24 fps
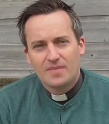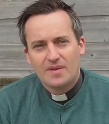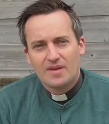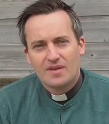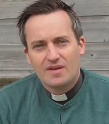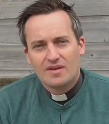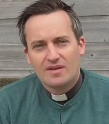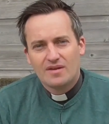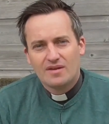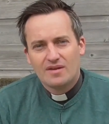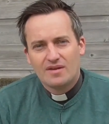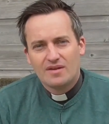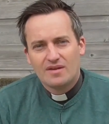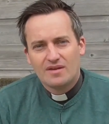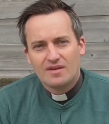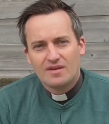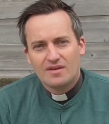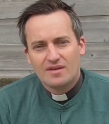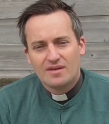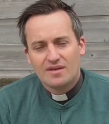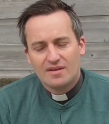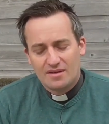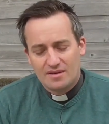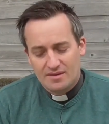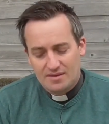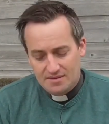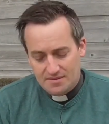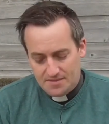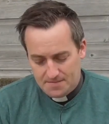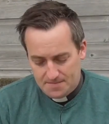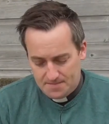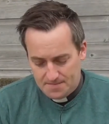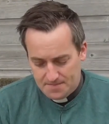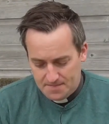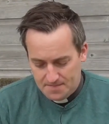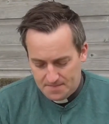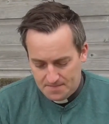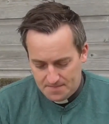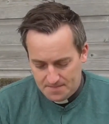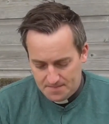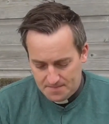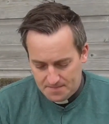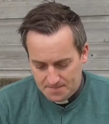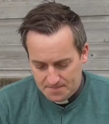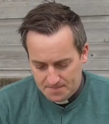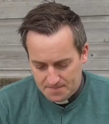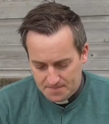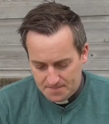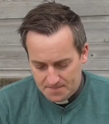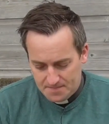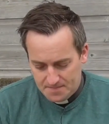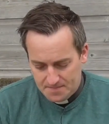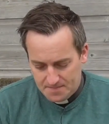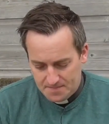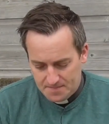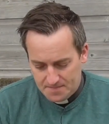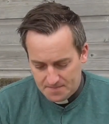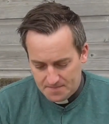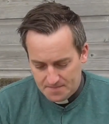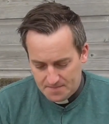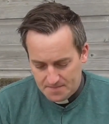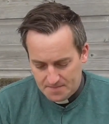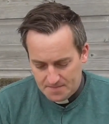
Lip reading: [no speech]